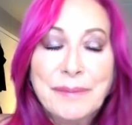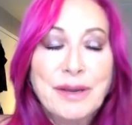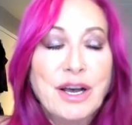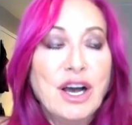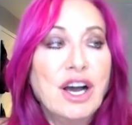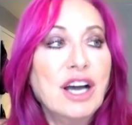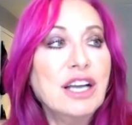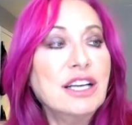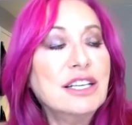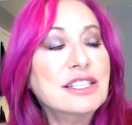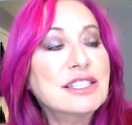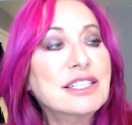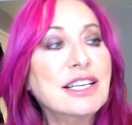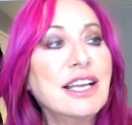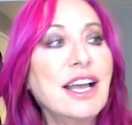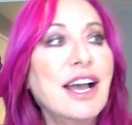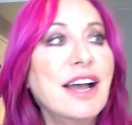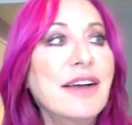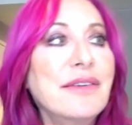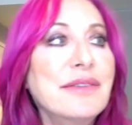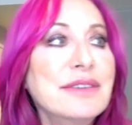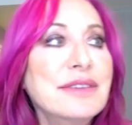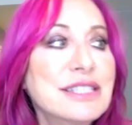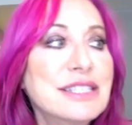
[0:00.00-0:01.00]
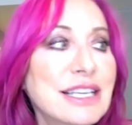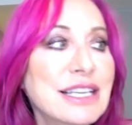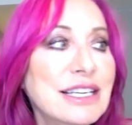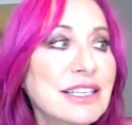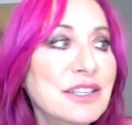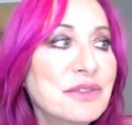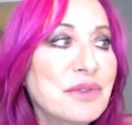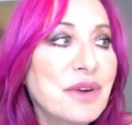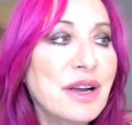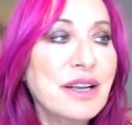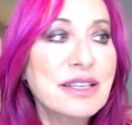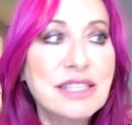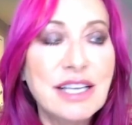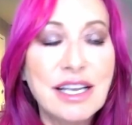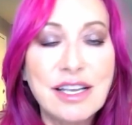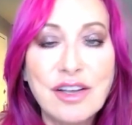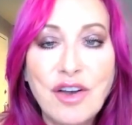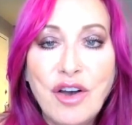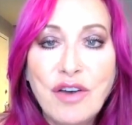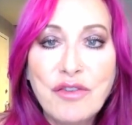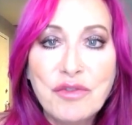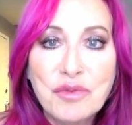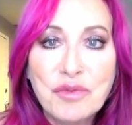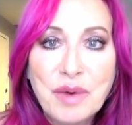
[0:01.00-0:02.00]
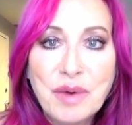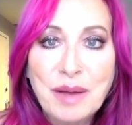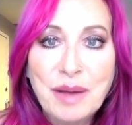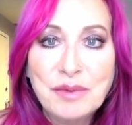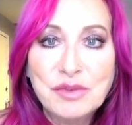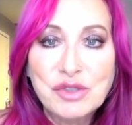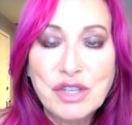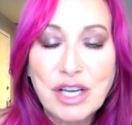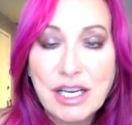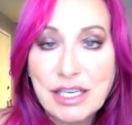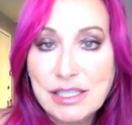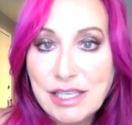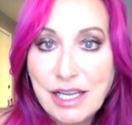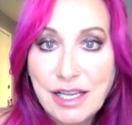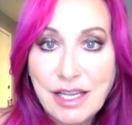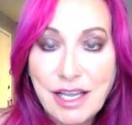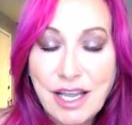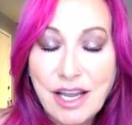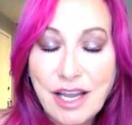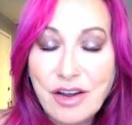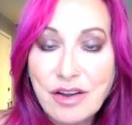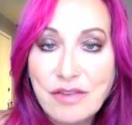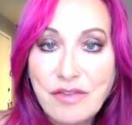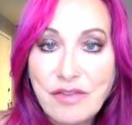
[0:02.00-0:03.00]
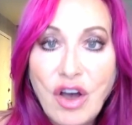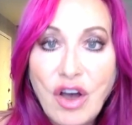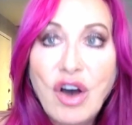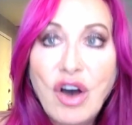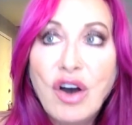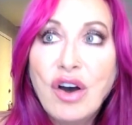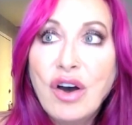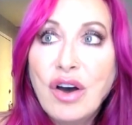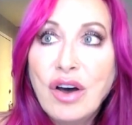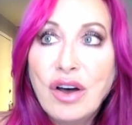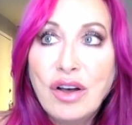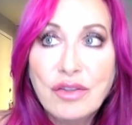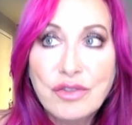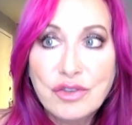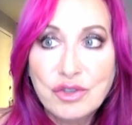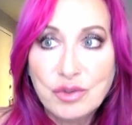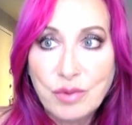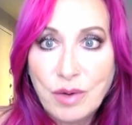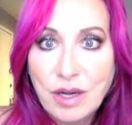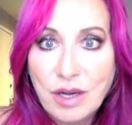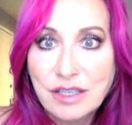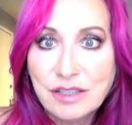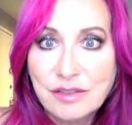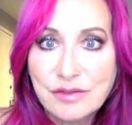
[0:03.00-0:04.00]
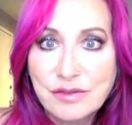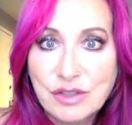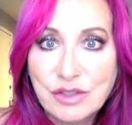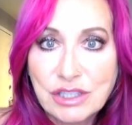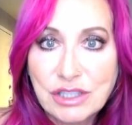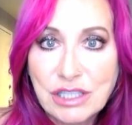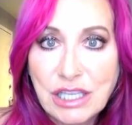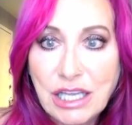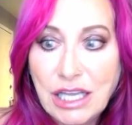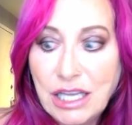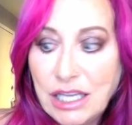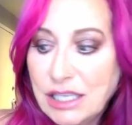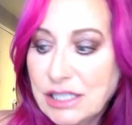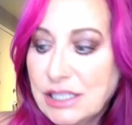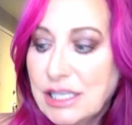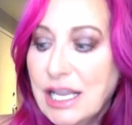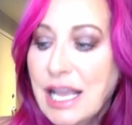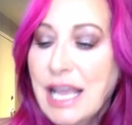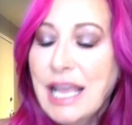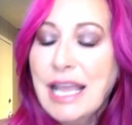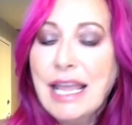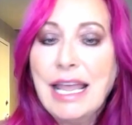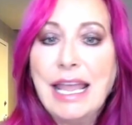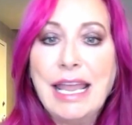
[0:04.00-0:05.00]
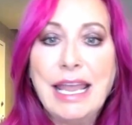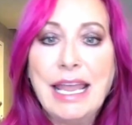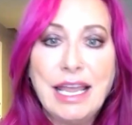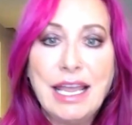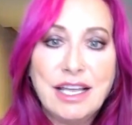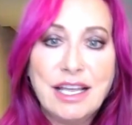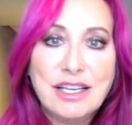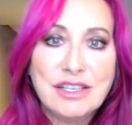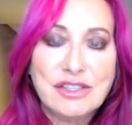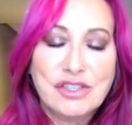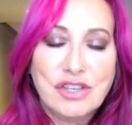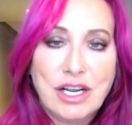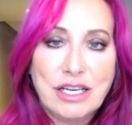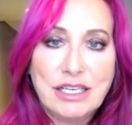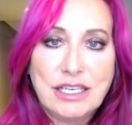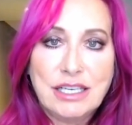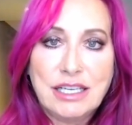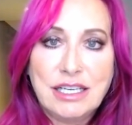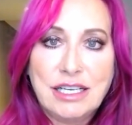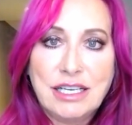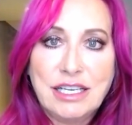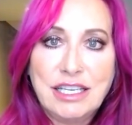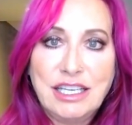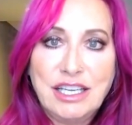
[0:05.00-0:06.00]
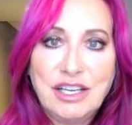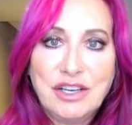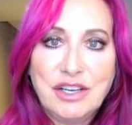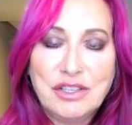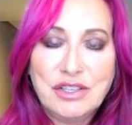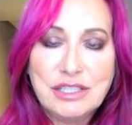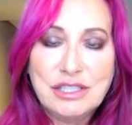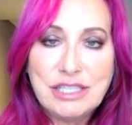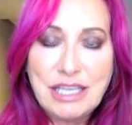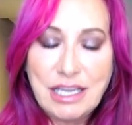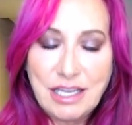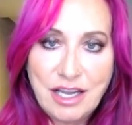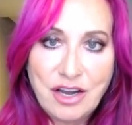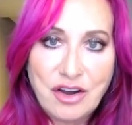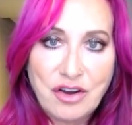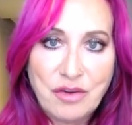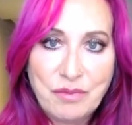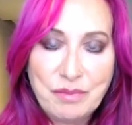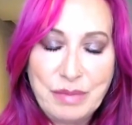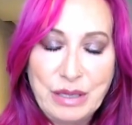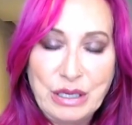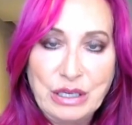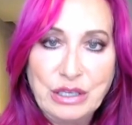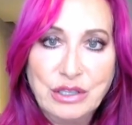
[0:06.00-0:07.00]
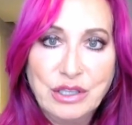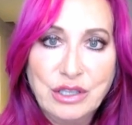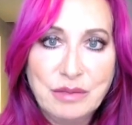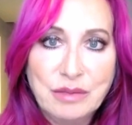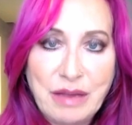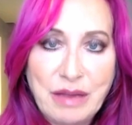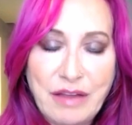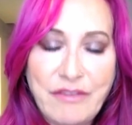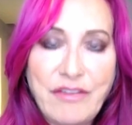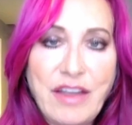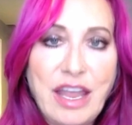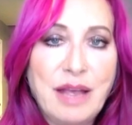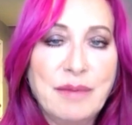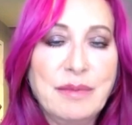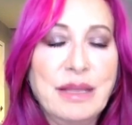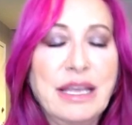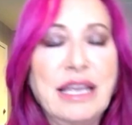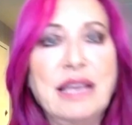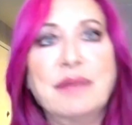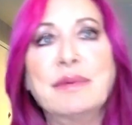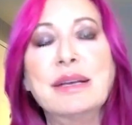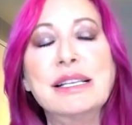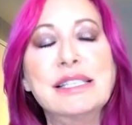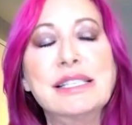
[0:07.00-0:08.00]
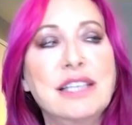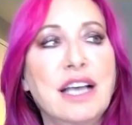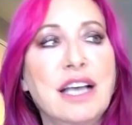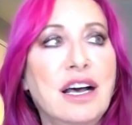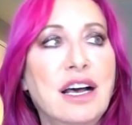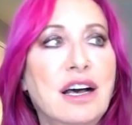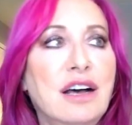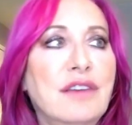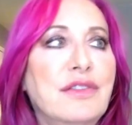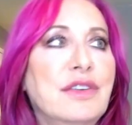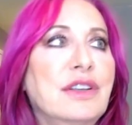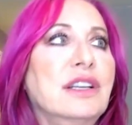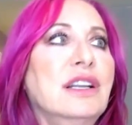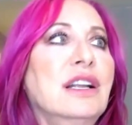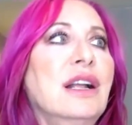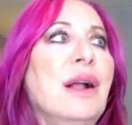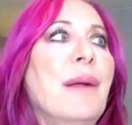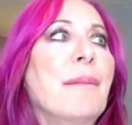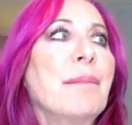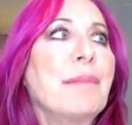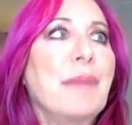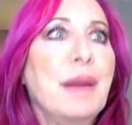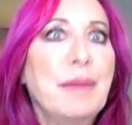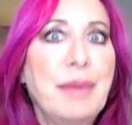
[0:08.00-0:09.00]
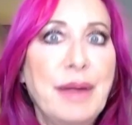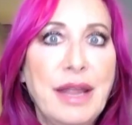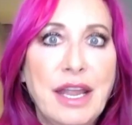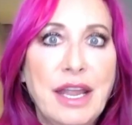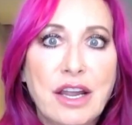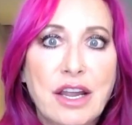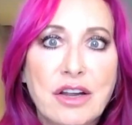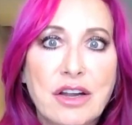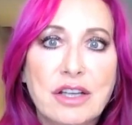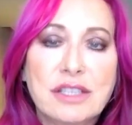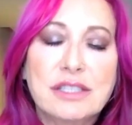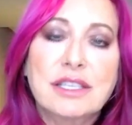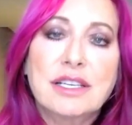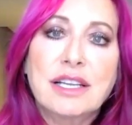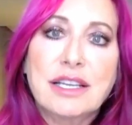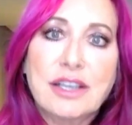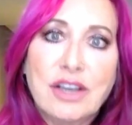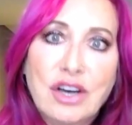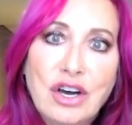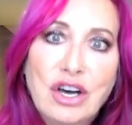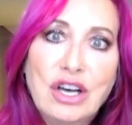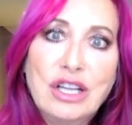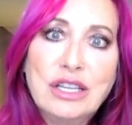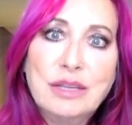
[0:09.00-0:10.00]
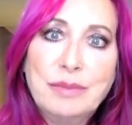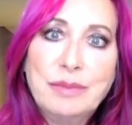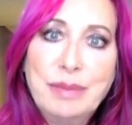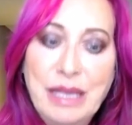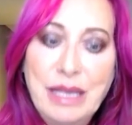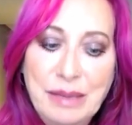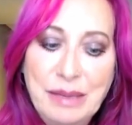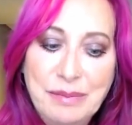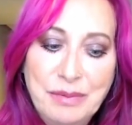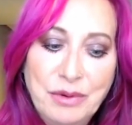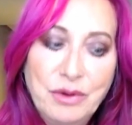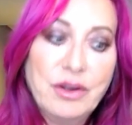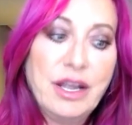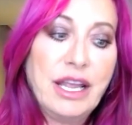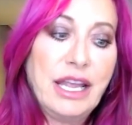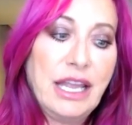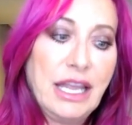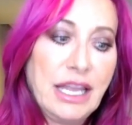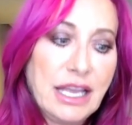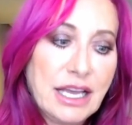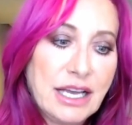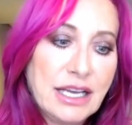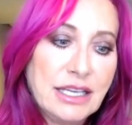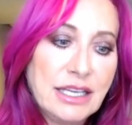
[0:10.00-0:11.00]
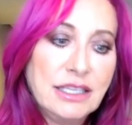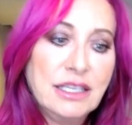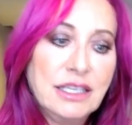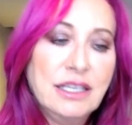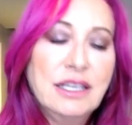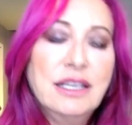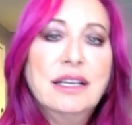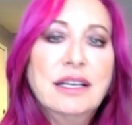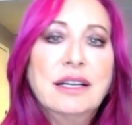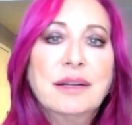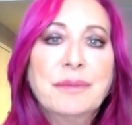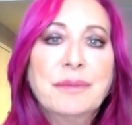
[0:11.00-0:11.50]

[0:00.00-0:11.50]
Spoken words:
But honestly, I was getting to where I was like overwhelmed trying to take care of all the Dwanderful things and trying to, take care of Bill and my family and myself and my parents and like all the people and